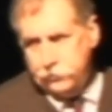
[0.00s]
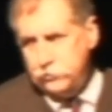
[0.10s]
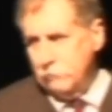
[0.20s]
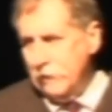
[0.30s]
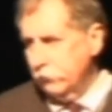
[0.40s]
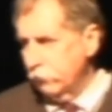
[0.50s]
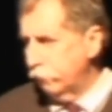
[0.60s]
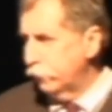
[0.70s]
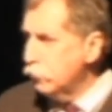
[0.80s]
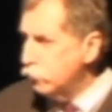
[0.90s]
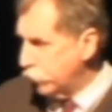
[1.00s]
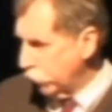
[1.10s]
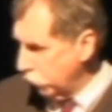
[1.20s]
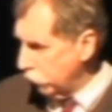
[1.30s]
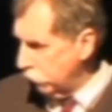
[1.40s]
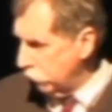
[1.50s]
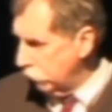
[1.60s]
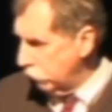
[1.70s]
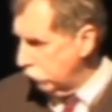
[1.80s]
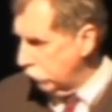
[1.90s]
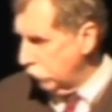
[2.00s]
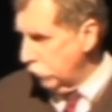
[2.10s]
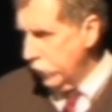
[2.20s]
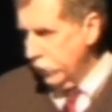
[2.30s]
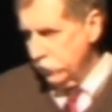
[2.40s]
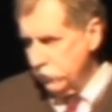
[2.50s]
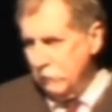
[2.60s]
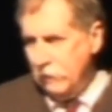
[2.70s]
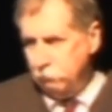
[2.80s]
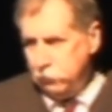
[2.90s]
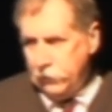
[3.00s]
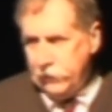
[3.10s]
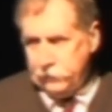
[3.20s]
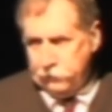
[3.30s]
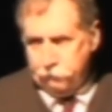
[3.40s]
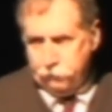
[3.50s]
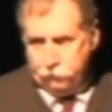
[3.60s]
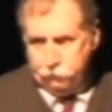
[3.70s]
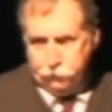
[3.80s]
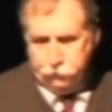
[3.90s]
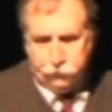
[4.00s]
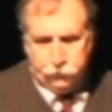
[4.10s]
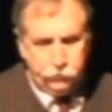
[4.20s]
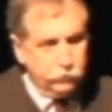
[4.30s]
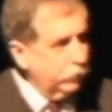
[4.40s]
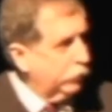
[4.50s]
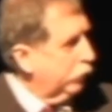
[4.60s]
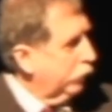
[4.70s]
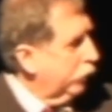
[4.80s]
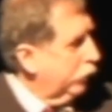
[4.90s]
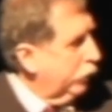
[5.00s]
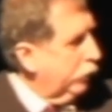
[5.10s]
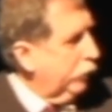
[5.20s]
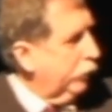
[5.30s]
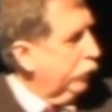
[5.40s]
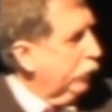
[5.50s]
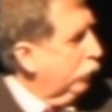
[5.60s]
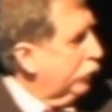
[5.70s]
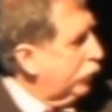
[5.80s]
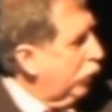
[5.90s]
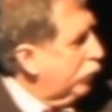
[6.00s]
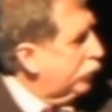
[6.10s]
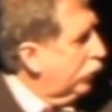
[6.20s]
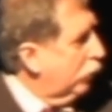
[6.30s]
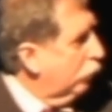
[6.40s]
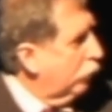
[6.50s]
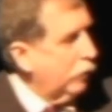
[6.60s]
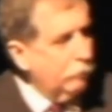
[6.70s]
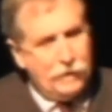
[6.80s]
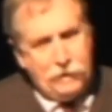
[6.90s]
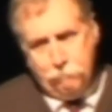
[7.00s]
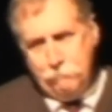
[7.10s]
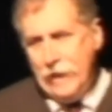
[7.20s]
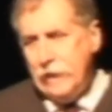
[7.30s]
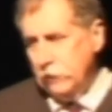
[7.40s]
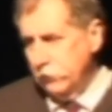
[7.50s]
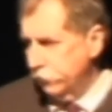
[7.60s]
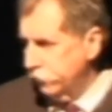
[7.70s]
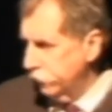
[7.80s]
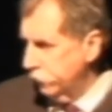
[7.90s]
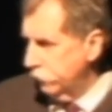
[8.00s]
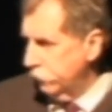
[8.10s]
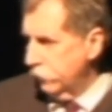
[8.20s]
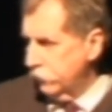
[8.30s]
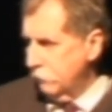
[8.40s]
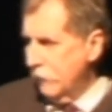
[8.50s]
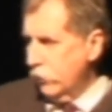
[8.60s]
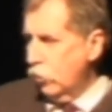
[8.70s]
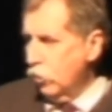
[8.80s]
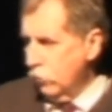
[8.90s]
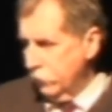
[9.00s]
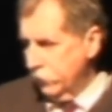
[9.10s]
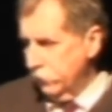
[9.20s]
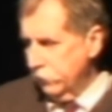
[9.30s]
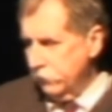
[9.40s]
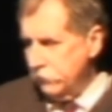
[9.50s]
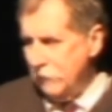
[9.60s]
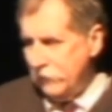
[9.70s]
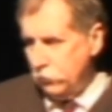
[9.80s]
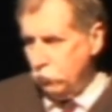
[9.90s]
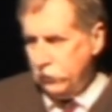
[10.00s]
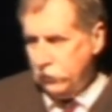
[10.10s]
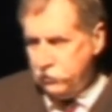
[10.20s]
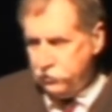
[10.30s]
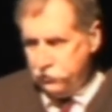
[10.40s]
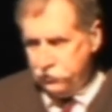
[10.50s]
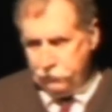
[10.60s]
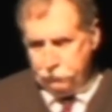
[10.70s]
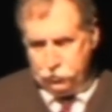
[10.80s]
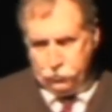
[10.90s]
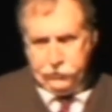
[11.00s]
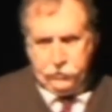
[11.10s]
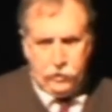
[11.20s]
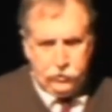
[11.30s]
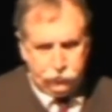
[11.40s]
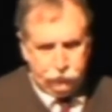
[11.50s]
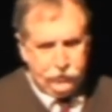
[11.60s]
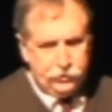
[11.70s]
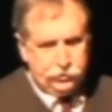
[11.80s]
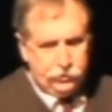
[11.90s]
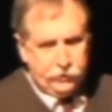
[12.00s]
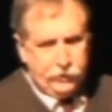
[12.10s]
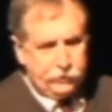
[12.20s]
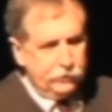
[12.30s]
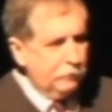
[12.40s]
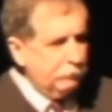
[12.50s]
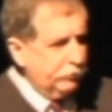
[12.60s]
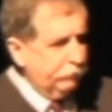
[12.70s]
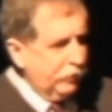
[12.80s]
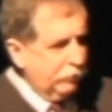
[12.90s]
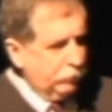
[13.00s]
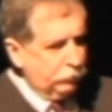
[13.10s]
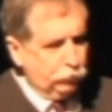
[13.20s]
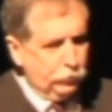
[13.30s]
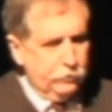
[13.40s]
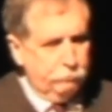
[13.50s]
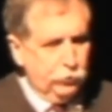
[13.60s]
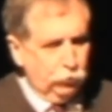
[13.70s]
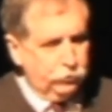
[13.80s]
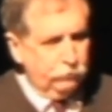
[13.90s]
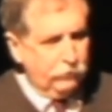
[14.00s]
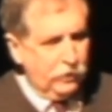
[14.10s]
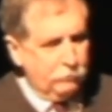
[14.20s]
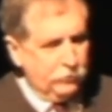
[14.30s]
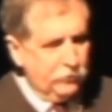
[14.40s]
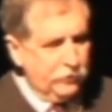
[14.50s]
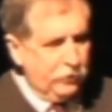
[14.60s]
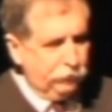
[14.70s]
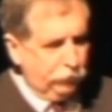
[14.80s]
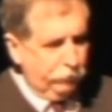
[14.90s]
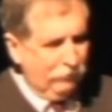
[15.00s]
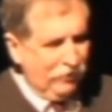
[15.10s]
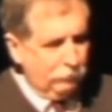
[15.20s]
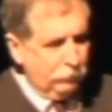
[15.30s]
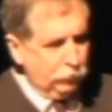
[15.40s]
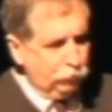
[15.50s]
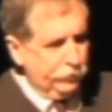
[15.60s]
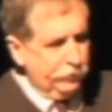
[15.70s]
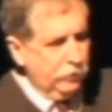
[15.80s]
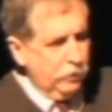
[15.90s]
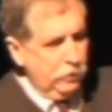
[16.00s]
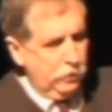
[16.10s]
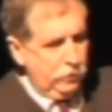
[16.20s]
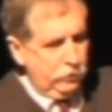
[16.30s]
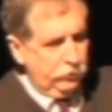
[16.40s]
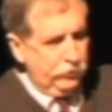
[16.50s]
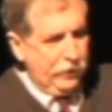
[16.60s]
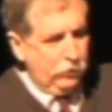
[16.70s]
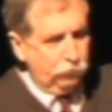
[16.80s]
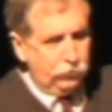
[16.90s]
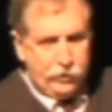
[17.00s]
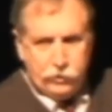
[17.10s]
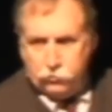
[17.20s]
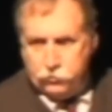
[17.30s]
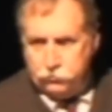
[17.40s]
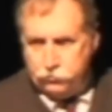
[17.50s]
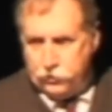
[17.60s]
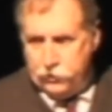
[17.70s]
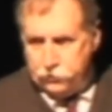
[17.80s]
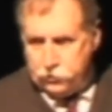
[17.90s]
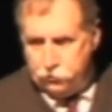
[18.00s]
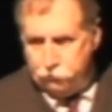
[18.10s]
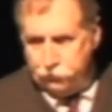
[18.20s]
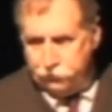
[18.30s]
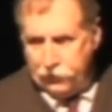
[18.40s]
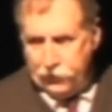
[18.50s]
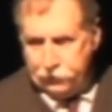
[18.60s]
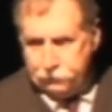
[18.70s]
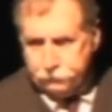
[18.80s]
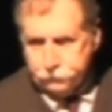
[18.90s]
It's about the future, and it's about planning for the future. You know, it's also about balance. It's about harmony. It's about the relationship between conservation and economic development, between the built environment and the natural environment, between downtowns and the countryside.